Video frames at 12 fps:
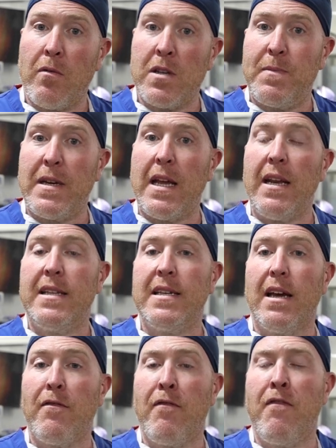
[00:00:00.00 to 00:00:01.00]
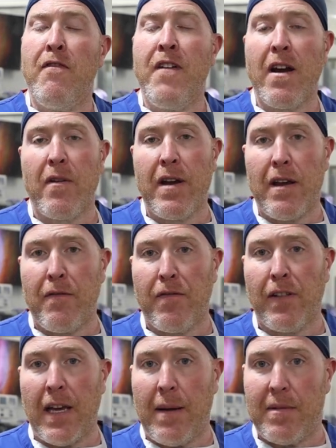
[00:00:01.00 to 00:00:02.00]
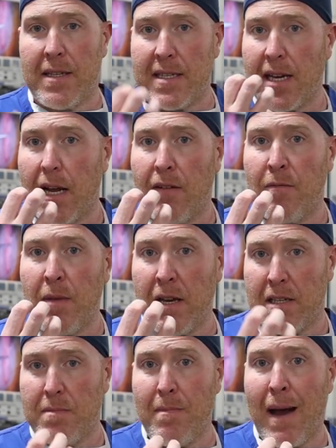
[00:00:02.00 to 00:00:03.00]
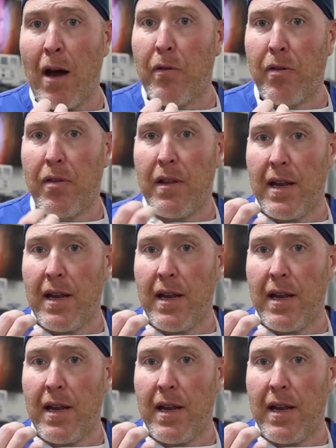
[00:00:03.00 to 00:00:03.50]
was beginning to get very inflamed inside of Mia's mouth.